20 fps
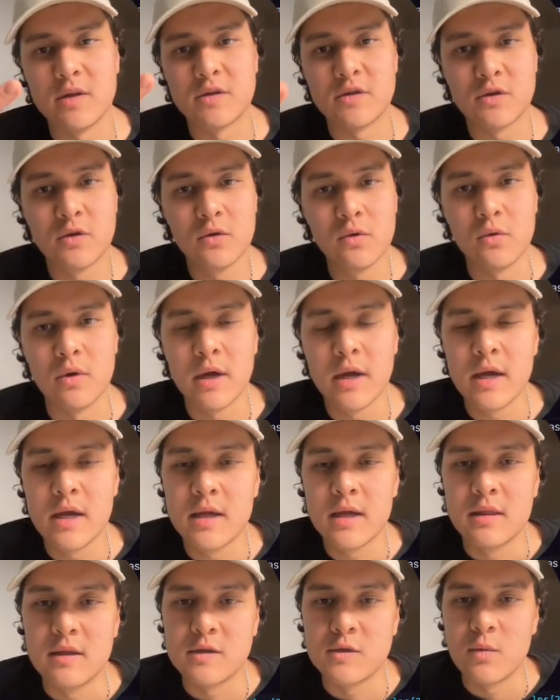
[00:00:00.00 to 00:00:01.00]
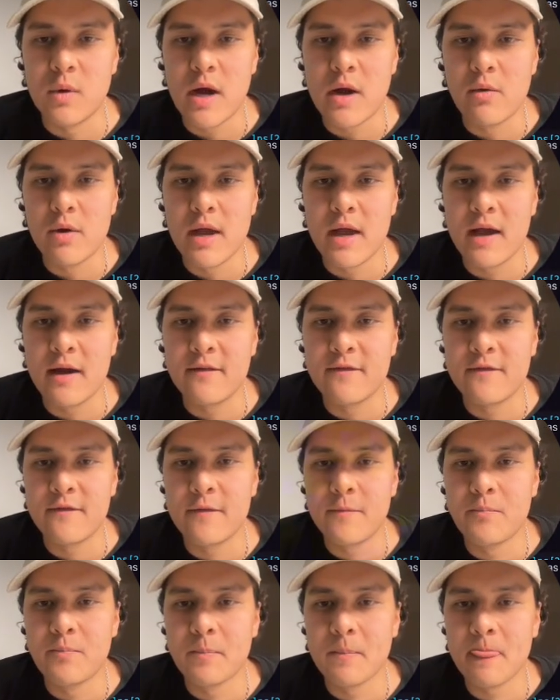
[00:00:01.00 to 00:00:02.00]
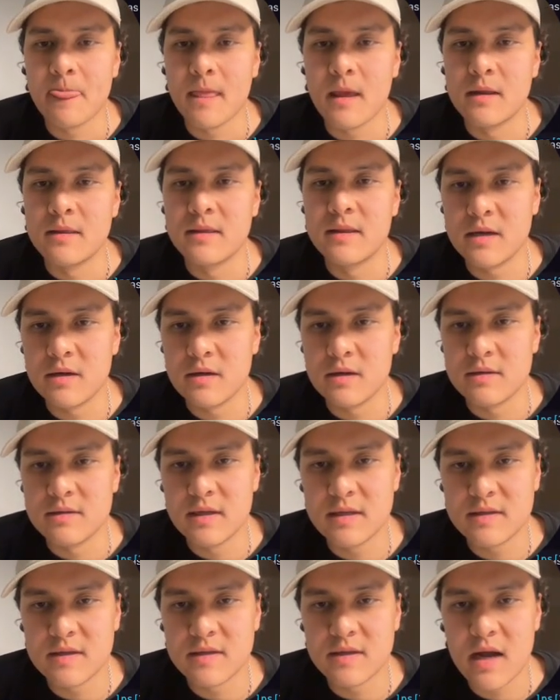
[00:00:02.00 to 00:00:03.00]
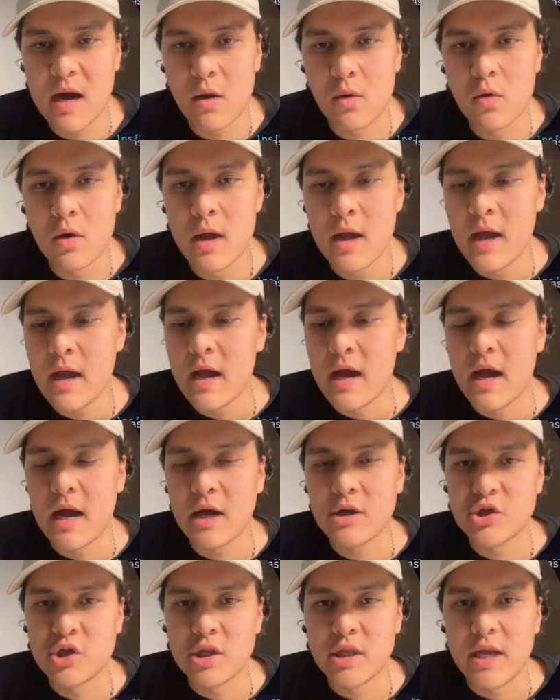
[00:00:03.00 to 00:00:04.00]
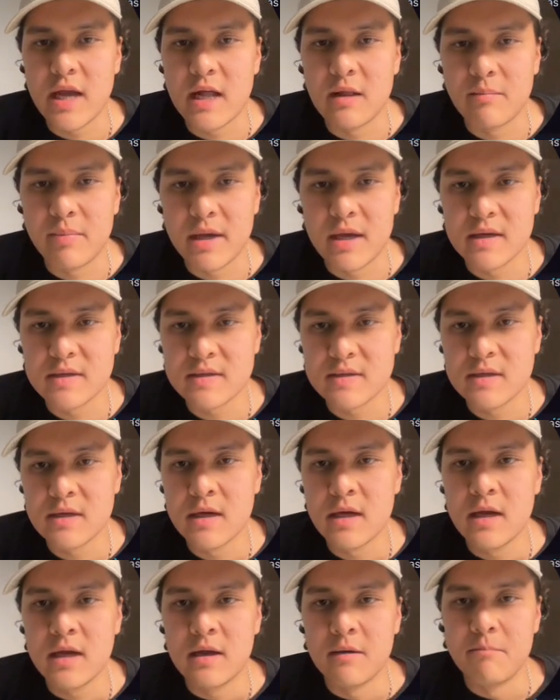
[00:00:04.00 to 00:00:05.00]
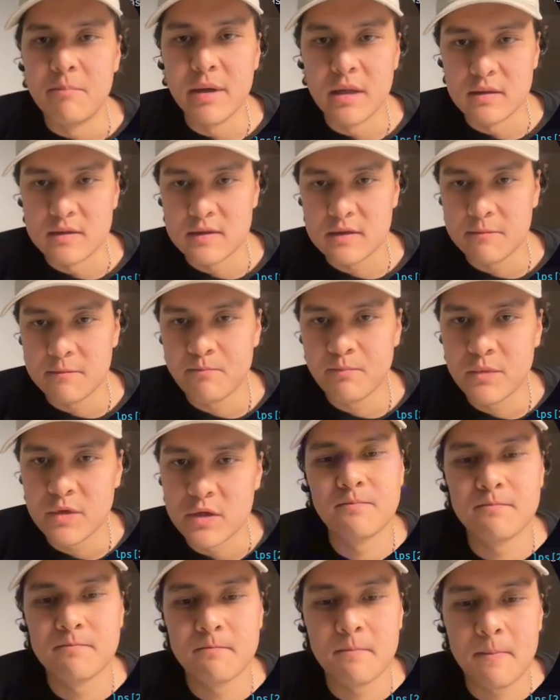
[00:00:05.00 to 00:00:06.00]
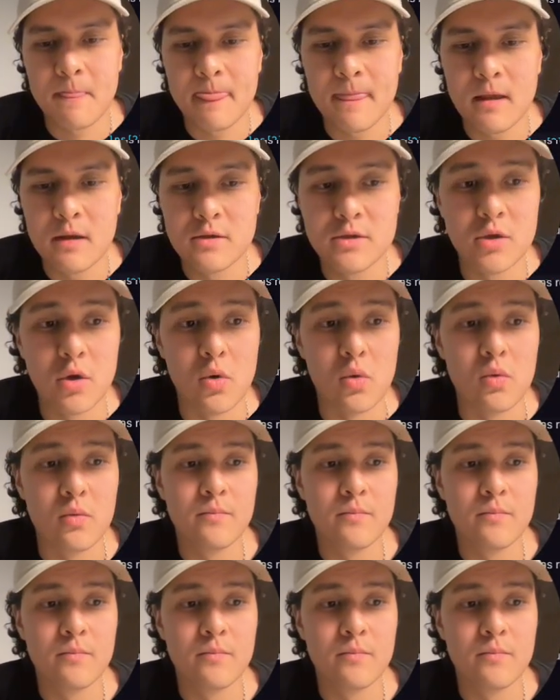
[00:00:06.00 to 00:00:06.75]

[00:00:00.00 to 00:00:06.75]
2. That's why we have, this is how actually LPS builds. So